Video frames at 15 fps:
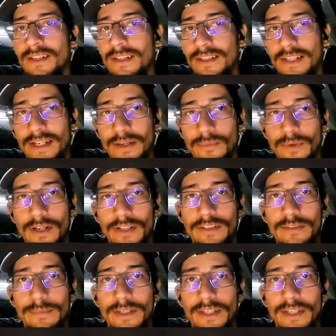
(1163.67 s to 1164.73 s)
like I want it to
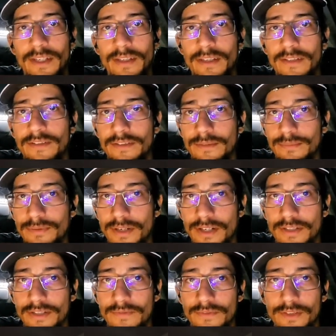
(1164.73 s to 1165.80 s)
be. That's a
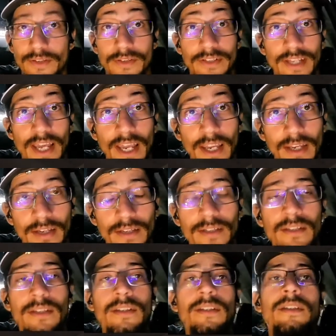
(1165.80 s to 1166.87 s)
project for another day.
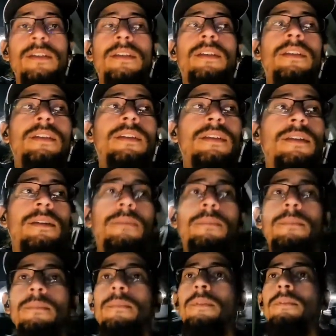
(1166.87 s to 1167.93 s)

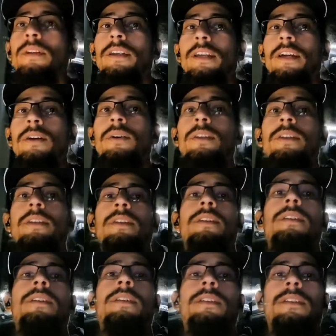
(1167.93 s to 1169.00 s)
But right now,
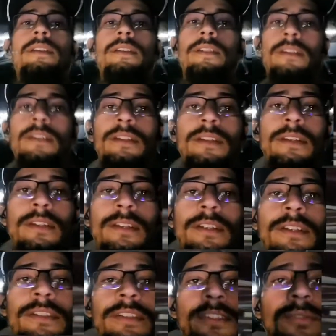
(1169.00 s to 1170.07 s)

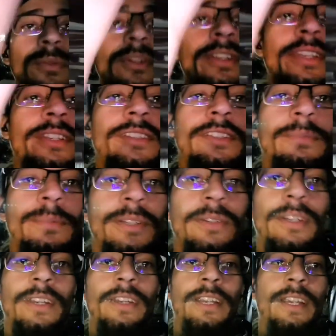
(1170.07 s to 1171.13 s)
she's working, she's blowing
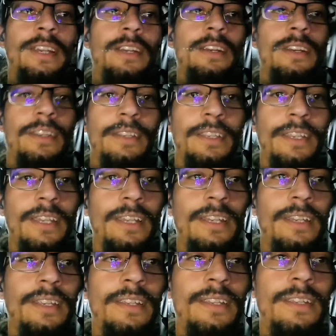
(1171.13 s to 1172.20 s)
out air. And again,
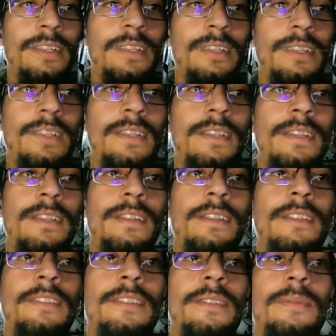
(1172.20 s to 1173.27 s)

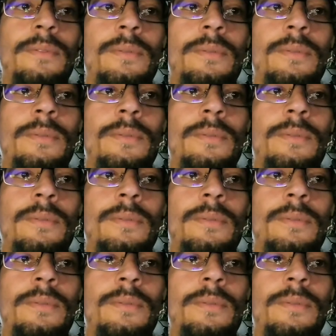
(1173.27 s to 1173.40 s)
let's see what